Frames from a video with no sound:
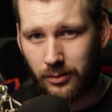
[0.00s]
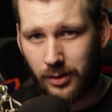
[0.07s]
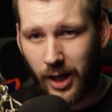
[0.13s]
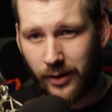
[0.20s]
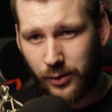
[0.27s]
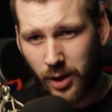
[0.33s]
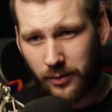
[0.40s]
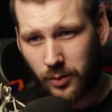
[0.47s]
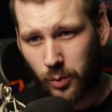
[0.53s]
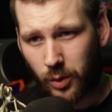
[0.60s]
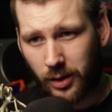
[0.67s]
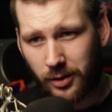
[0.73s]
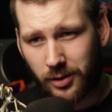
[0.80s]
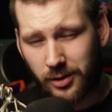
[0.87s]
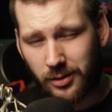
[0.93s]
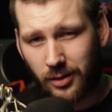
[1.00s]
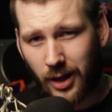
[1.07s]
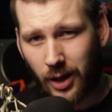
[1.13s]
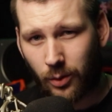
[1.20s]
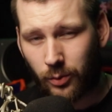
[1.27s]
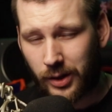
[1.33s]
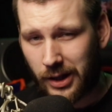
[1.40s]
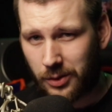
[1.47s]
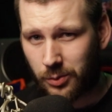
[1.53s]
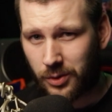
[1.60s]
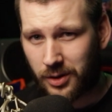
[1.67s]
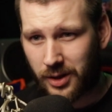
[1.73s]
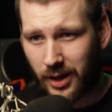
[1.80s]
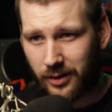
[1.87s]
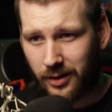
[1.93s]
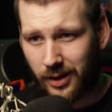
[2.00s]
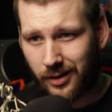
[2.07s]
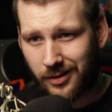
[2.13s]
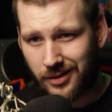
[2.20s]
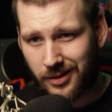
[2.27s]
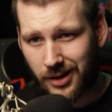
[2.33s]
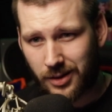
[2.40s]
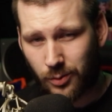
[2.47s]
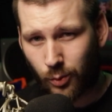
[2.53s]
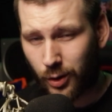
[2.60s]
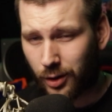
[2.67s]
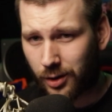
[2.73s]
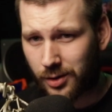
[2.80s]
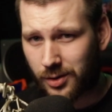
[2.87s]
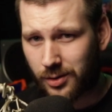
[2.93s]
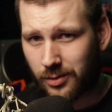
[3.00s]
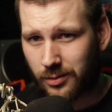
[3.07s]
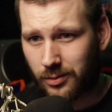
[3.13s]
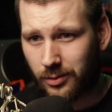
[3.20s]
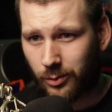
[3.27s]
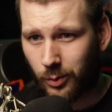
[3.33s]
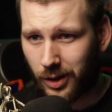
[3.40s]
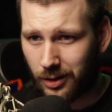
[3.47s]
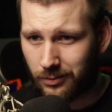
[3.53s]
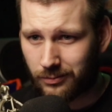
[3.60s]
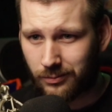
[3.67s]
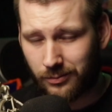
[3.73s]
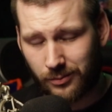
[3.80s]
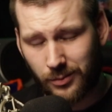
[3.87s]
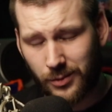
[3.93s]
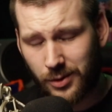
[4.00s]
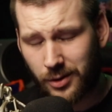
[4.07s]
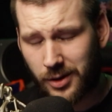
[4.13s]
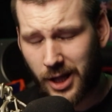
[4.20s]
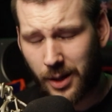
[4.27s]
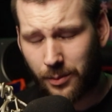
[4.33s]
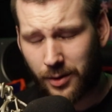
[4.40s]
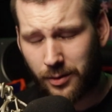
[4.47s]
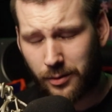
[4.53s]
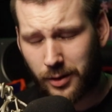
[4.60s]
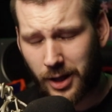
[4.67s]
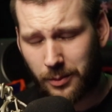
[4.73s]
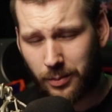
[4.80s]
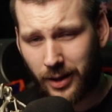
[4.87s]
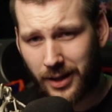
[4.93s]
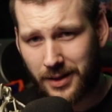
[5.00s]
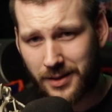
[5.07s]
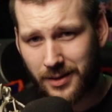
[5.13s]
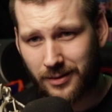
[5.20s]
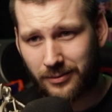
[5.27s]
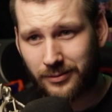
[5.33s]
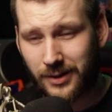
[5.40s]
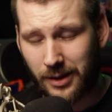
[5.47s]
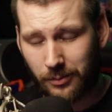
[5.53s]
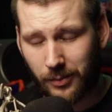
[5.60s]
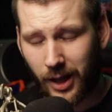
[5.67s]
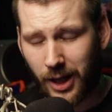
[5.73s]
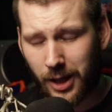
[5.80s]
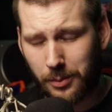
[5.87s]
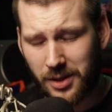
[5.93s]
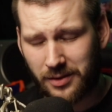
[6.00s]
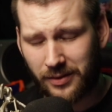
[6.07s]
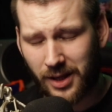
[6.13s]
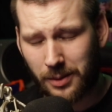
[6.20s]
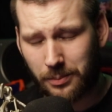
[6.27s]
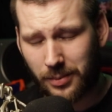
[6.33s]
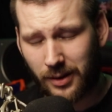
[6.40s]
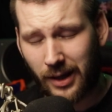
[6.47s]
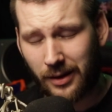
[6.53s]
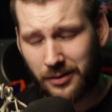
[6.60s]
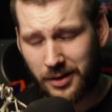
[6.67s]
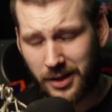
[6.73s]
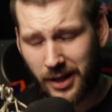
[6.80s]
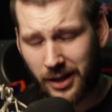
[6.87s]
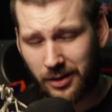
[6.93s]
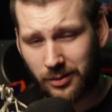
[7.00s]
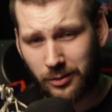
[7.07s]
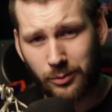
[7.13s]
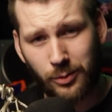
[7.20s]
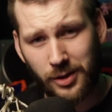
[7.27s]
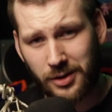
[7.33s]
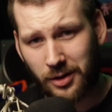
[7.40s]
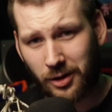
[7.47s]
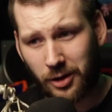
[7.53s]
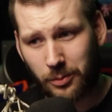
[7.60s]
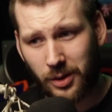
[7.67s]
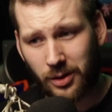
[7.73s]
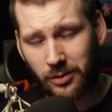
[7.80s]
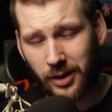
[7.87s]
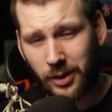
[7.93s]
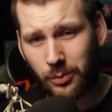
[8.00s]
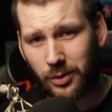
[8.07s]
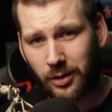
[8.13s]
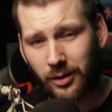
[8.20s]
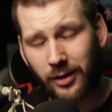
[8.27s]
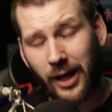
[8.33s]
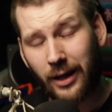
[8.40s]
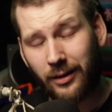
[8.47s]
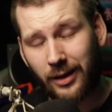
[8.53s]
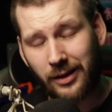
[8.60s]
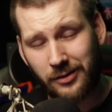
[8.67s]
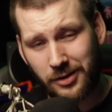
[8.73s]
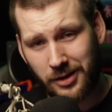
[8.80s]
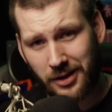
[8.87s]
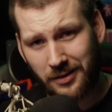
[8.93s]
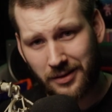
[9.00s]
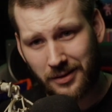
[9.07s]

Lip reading: Have you ever wondered how network and internet works? Well, you came to the right place. My name is Philip, and today we're talking about network and internet.